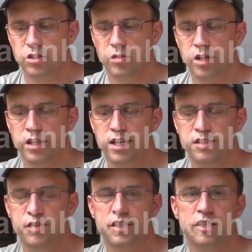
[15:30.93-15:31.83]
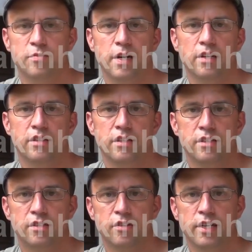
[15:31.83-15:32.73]
So one of the nice features about
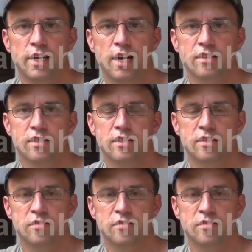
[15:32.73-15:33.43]
these greenhouses